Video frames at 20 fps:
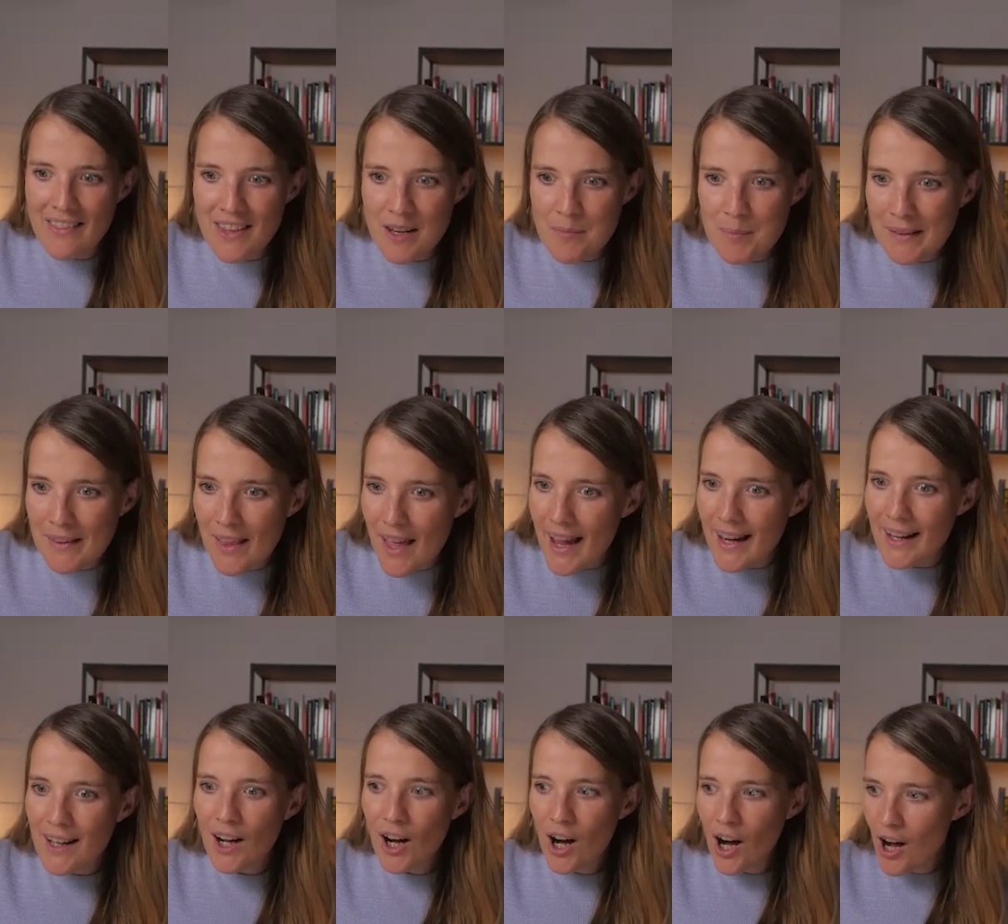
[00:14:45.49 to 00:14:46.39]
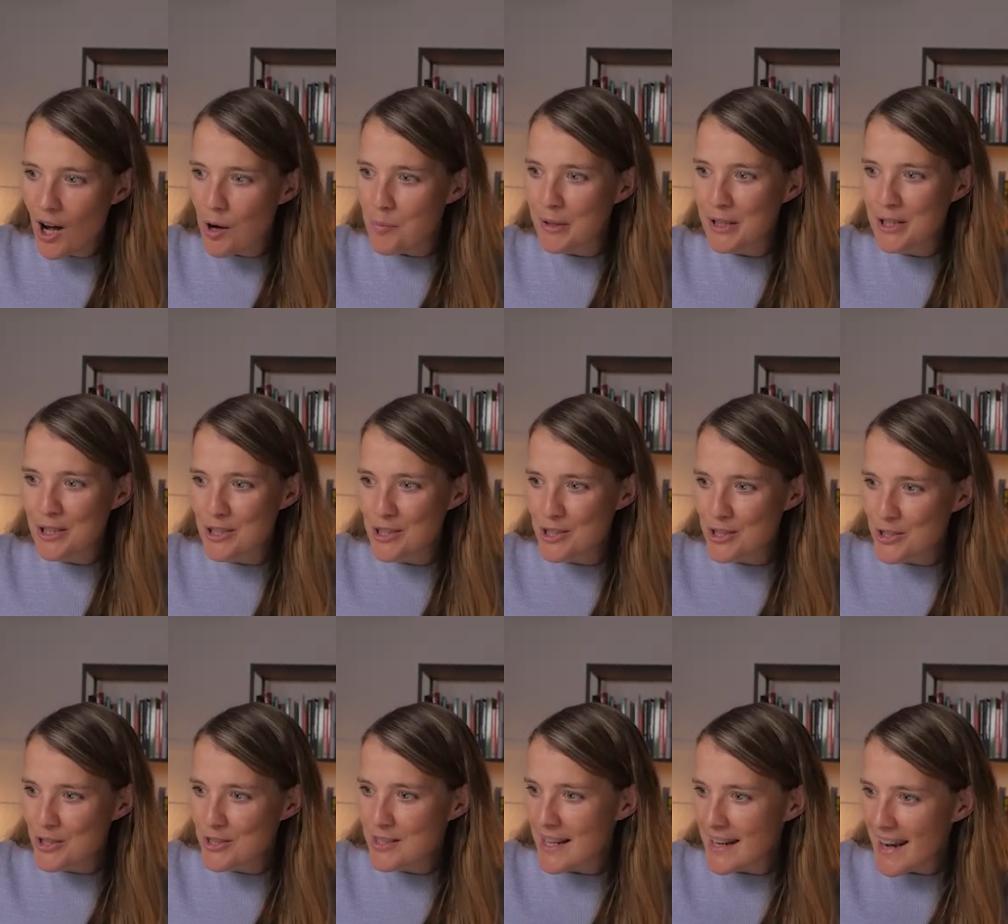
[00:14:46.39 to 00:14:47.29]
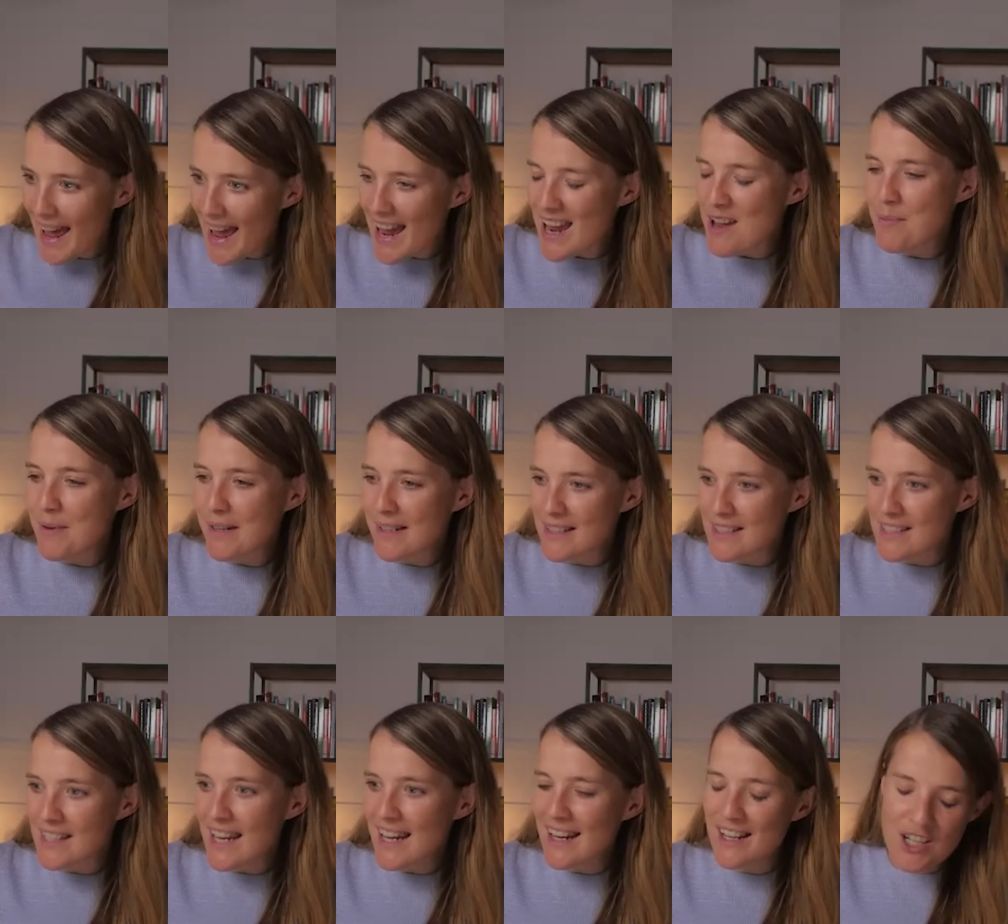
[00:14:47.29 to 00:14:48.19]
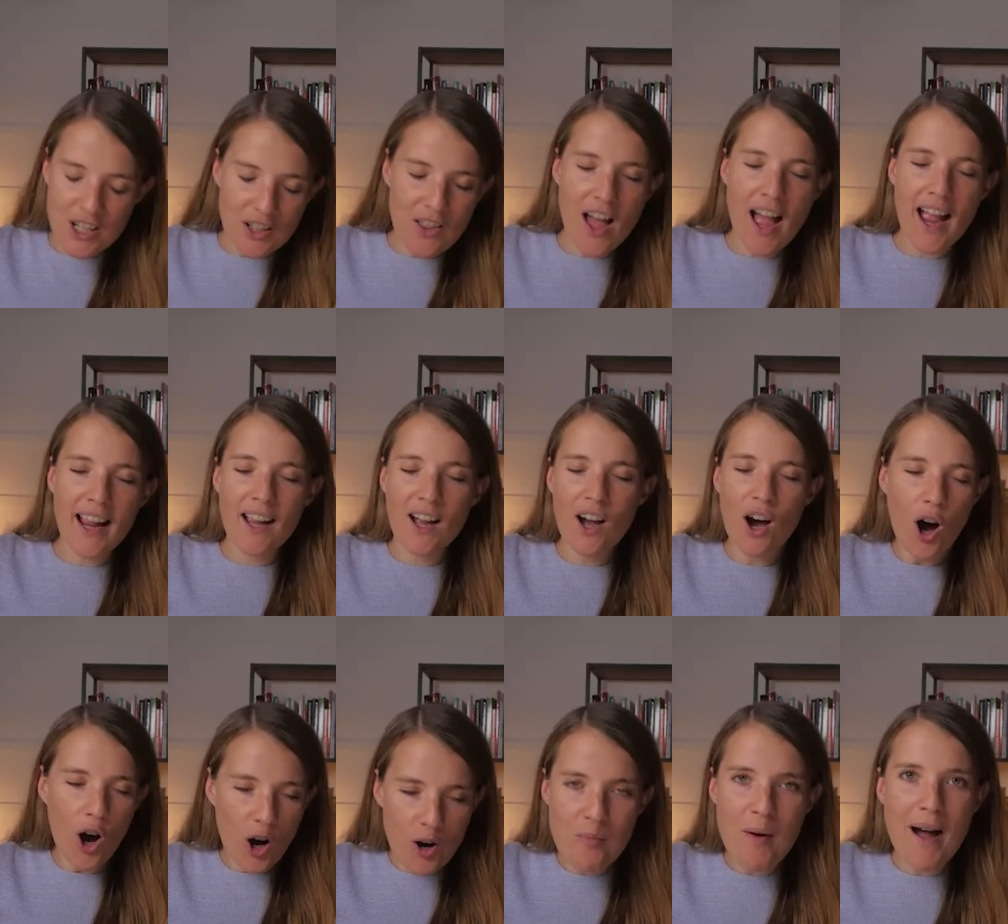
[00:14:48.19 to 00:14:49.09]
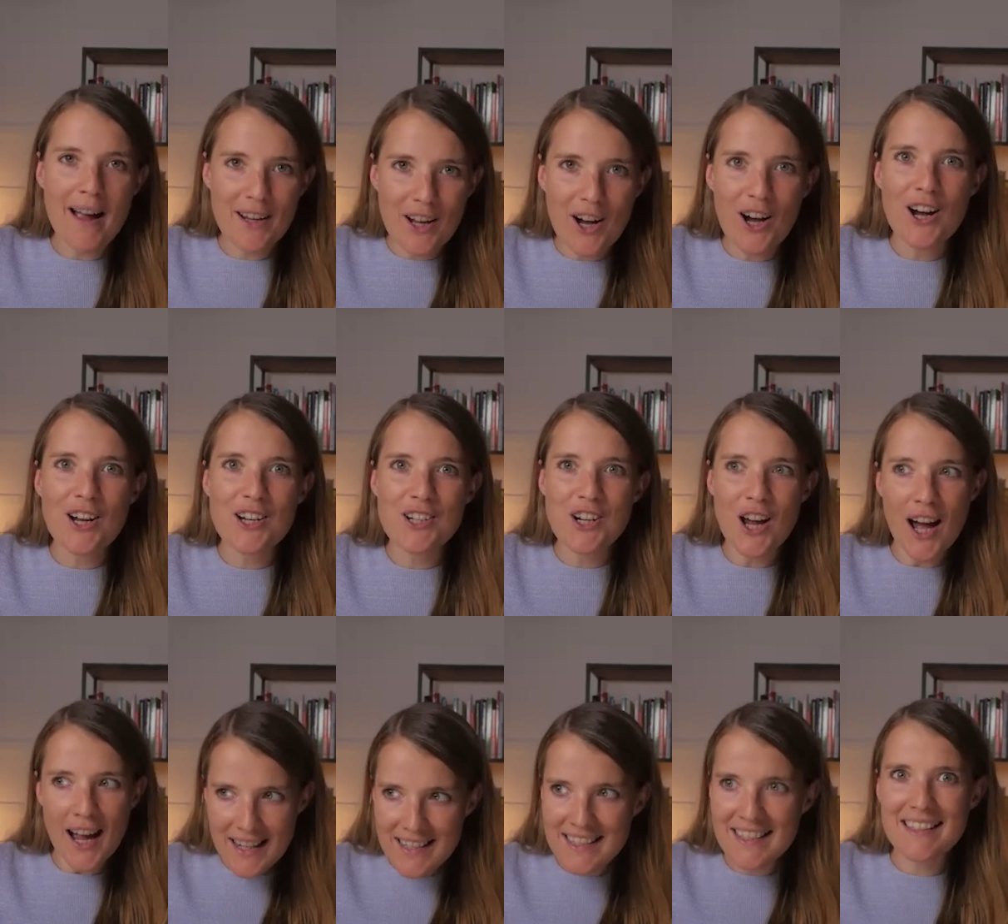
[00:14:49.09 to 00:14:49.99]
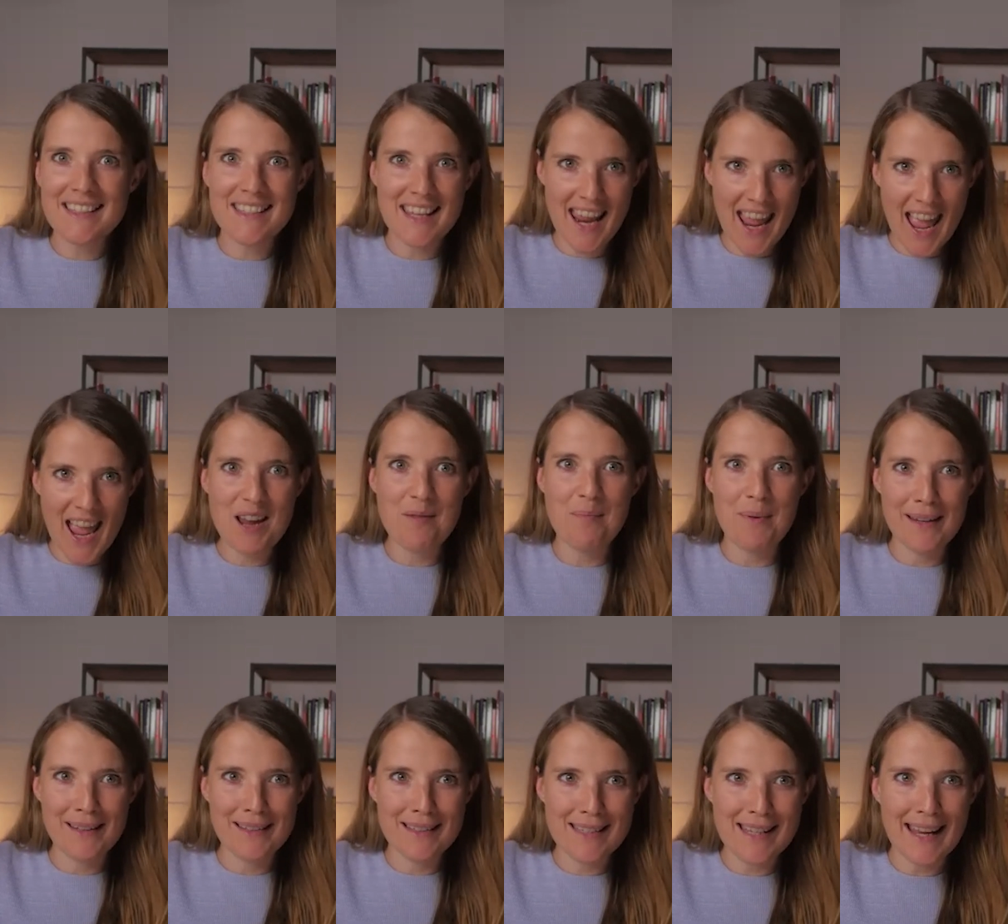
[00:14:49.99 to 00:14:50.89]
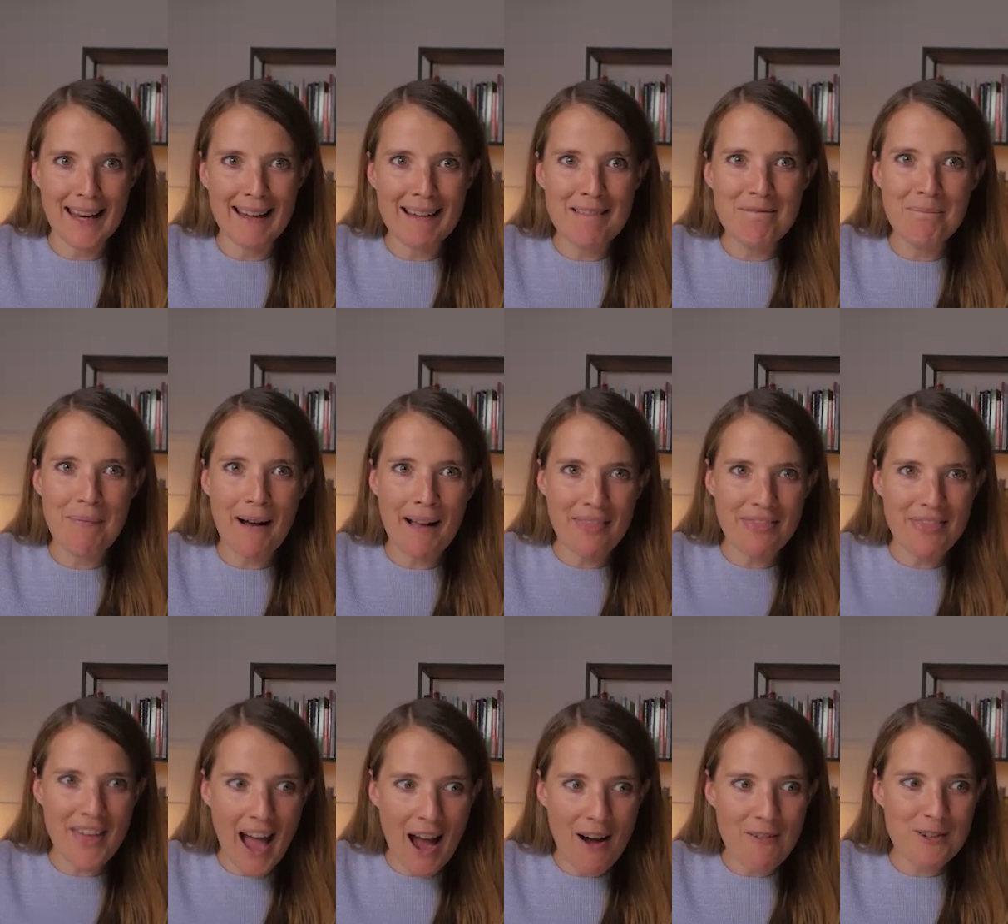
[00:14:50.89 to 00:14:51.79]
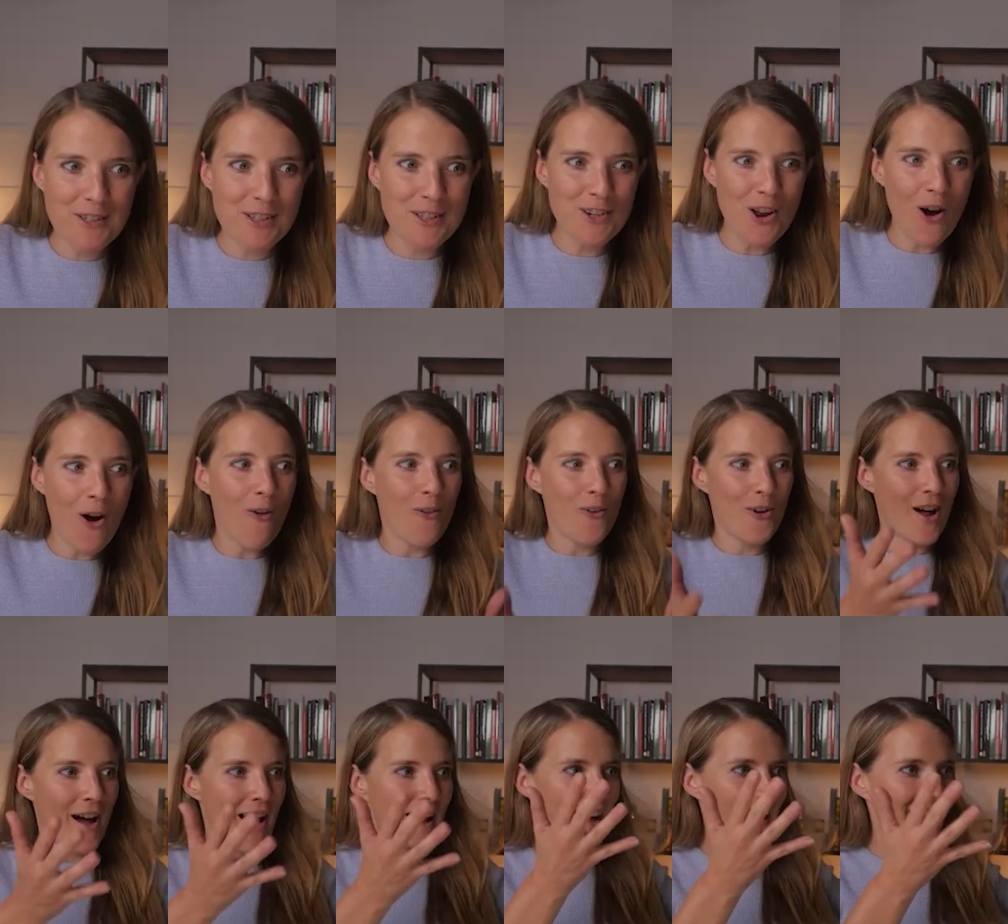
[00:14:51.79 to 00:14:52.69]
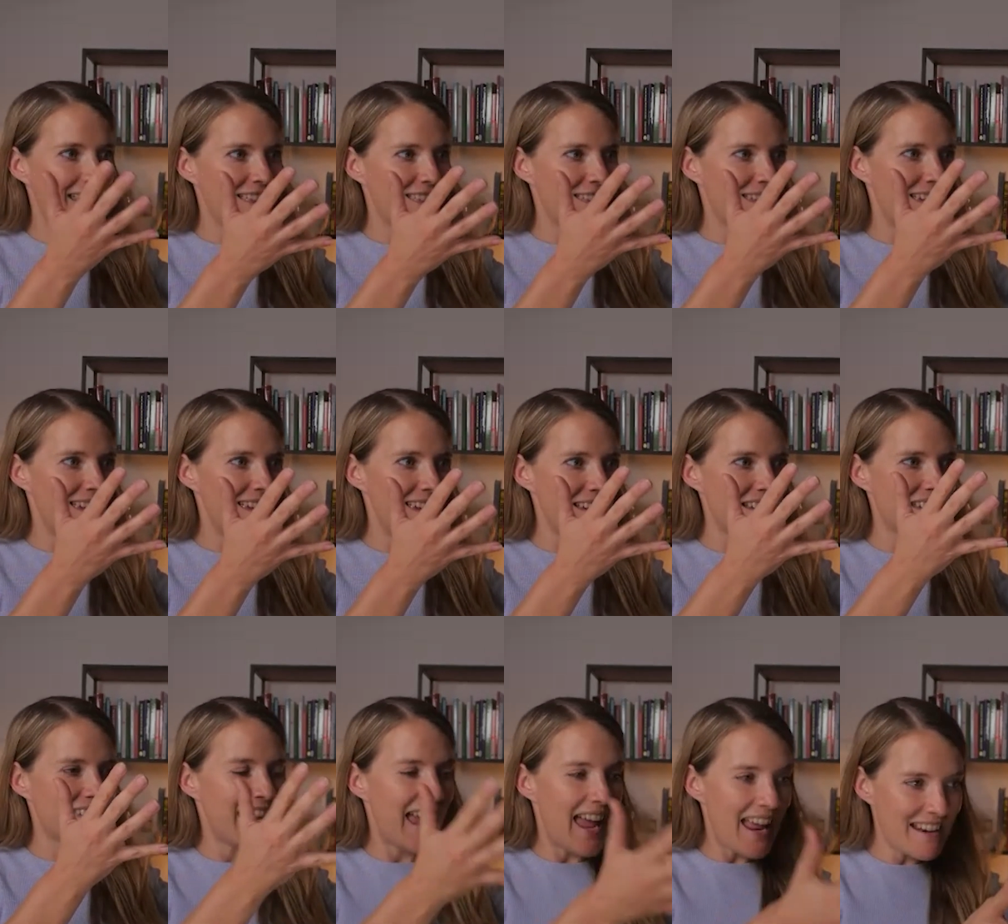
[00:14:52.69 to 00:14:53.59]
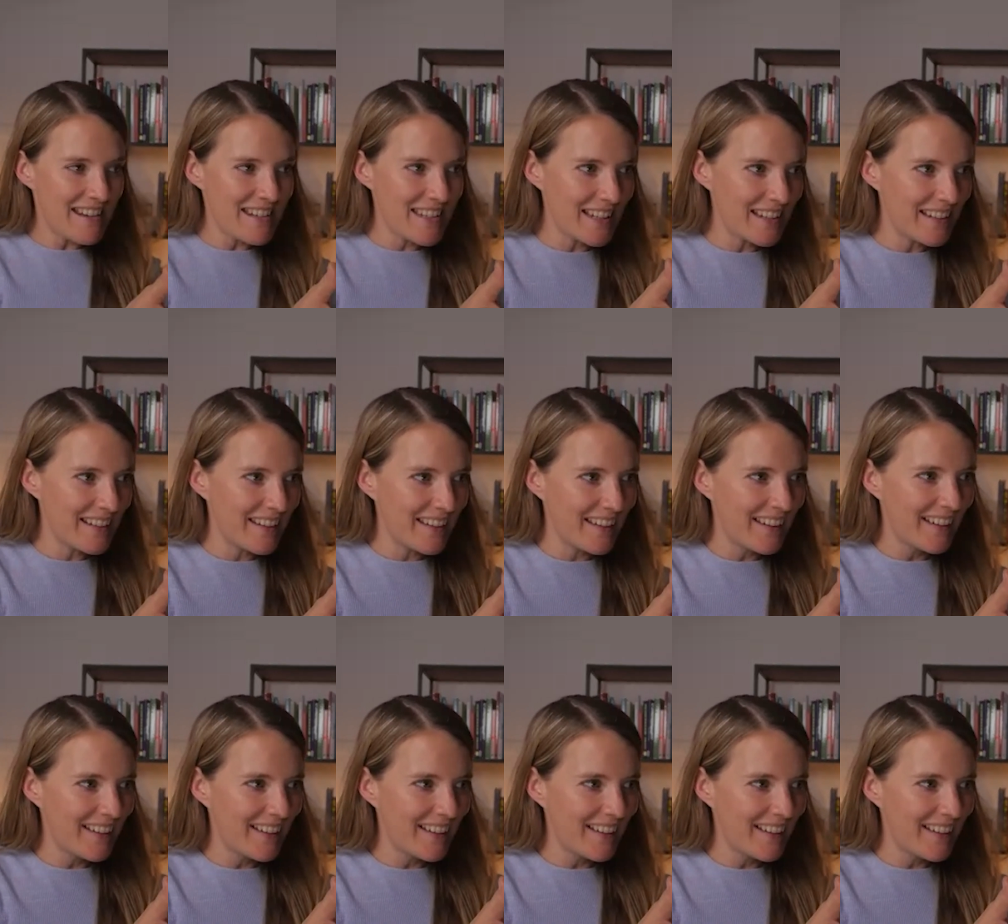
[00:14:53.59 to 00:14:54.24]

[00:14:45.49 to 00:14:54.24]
And they'd be like, oh, because you said A, B, and C, and you're like, oh my gosh, I did say A, B, and C, but that was not what I intended